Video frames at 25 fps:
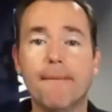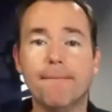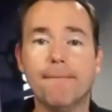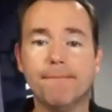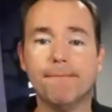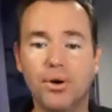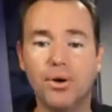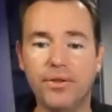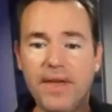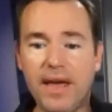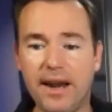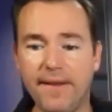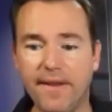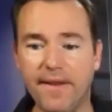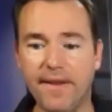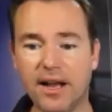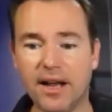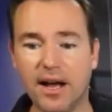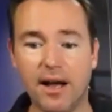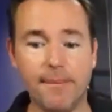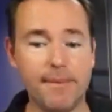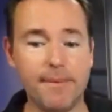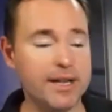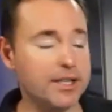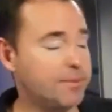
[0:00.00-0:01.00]
Put that in the
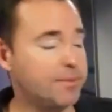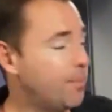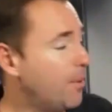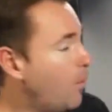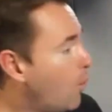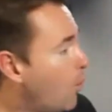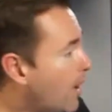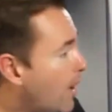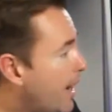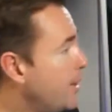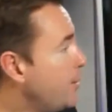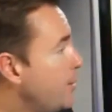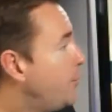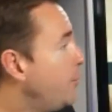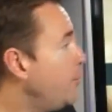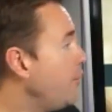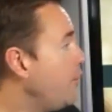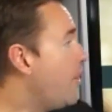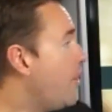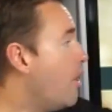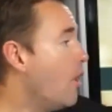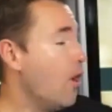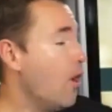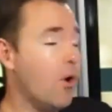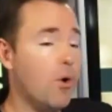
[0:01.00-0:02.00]
comments. But what I do
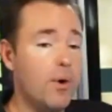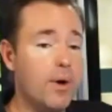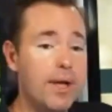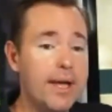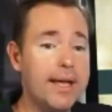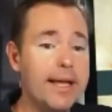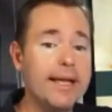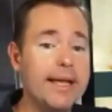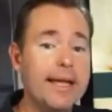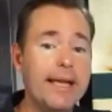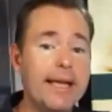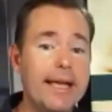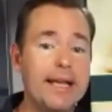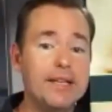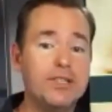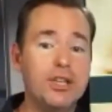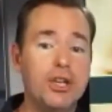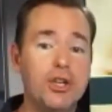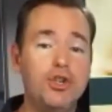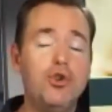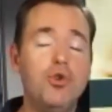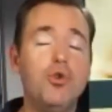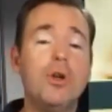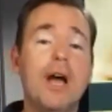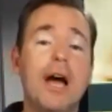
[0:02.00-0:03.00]
know is
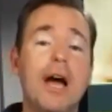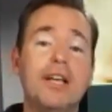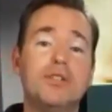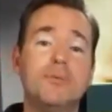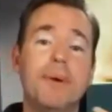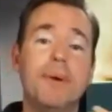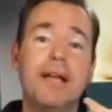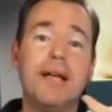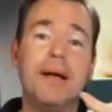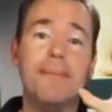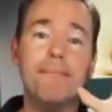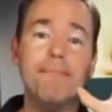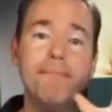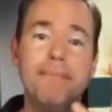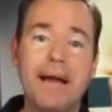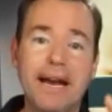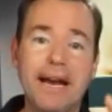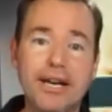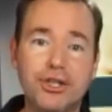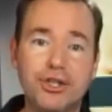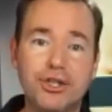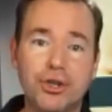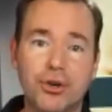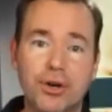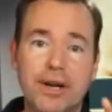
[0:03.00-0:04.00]
that you guys make a
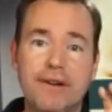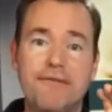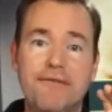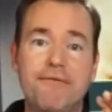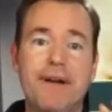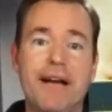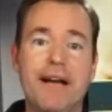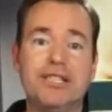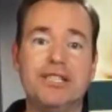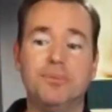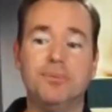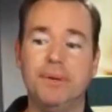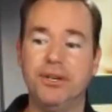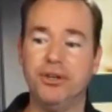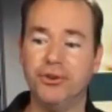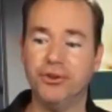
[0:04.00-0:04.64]
major investment.